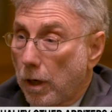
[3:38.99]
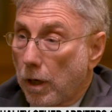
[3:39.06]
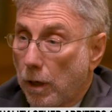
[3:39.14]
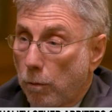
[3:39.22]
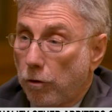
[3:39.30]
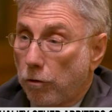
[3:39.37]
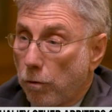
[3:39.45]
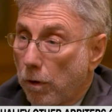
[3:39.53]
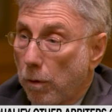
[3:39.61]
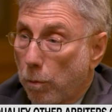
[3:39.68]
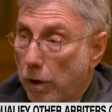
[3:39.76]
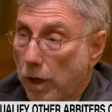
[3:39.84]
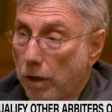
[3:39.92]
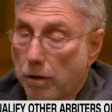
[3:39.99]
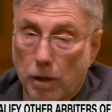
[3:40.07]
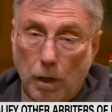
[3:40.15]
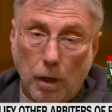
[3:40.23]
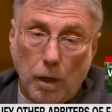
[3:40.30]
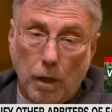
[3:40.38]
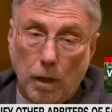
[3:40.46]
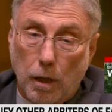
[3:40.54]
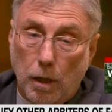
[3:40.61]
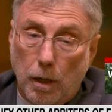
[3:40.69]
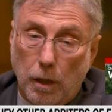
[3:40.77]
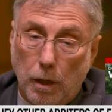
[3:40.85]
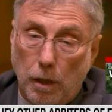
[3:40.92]
language toward the press.
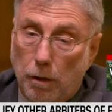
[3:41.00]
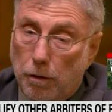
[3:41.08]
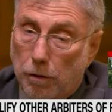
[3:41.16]
He's